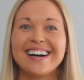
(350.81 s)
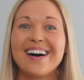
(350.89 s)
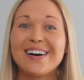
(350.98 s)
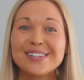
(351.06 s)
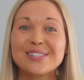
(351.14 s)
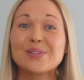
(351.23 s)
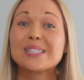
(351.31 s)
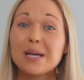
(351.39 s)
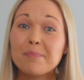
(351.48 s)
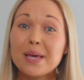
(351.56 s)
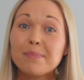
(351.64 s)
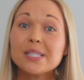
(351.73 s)
Also,
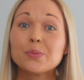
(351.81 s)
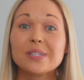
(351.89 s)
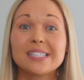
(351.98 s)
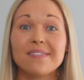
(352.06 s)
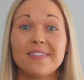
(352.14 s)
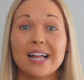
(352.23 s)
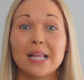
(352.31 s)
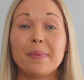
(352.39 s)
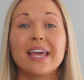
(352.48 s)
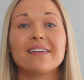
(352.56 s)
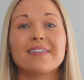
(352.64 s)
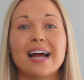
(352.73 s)
some babies will develop
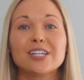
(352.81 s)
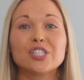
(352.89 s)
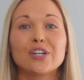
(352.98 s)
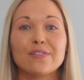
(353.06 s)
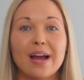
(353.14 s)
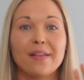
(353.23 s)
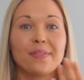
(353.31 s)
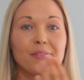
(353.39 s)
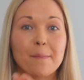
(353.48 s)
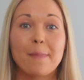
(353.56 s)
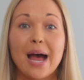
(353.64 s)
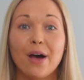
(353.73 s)
a rash around the
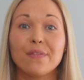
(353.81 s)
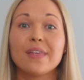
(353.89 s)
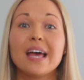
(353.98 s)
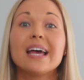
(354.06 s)
mouth,